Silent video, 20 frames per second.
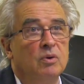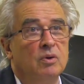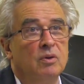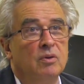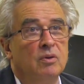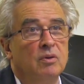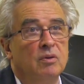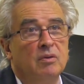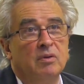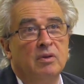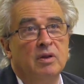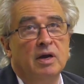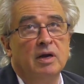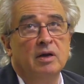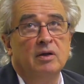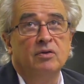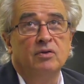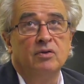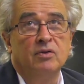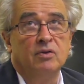with
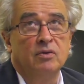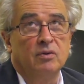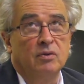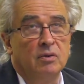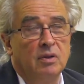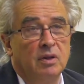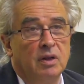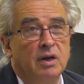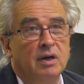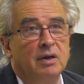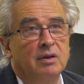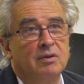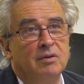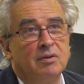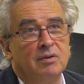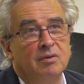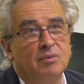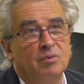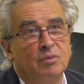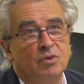dance, light,
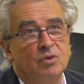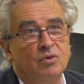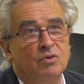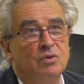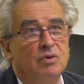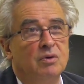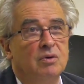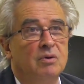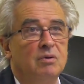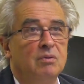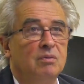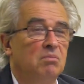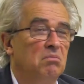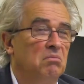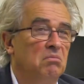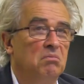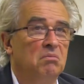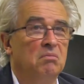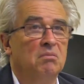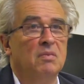music.
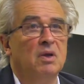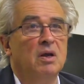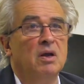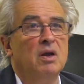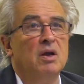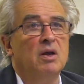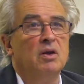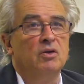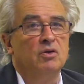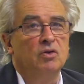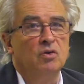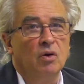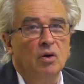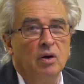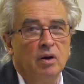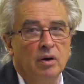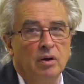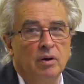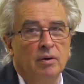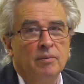So
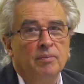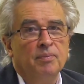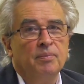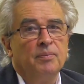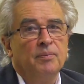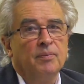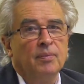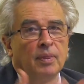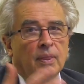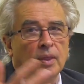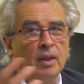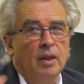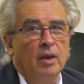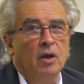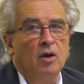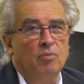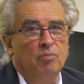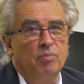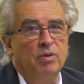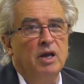
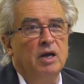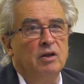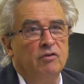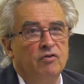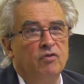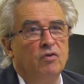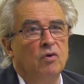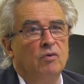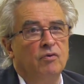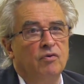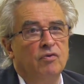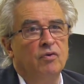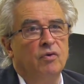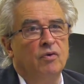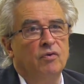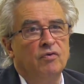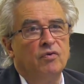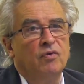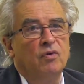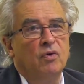a platform
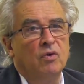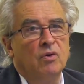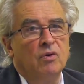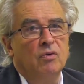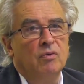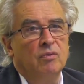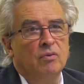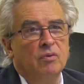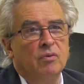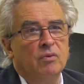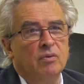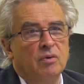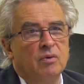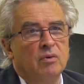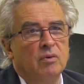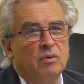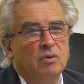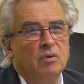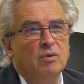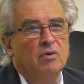for
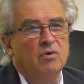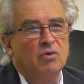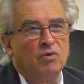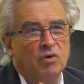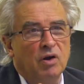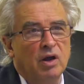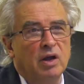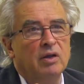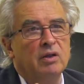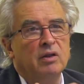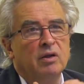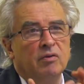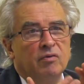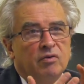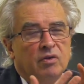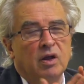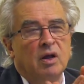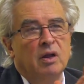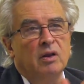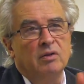
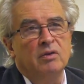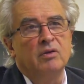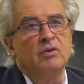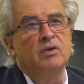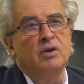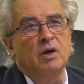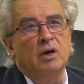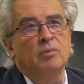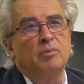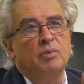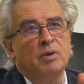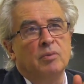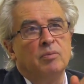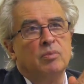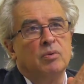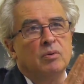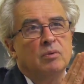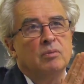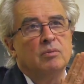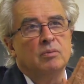creative, talented young
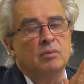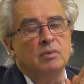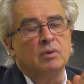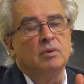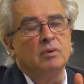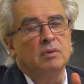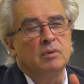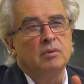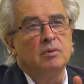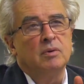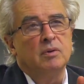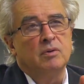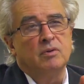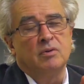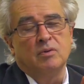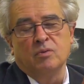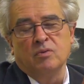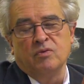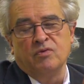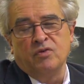people. You know,
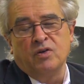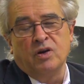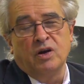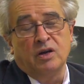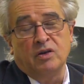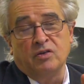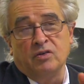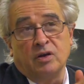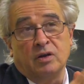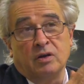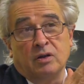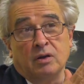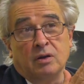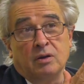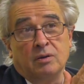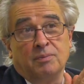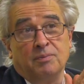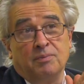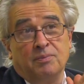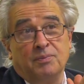it's very exciting.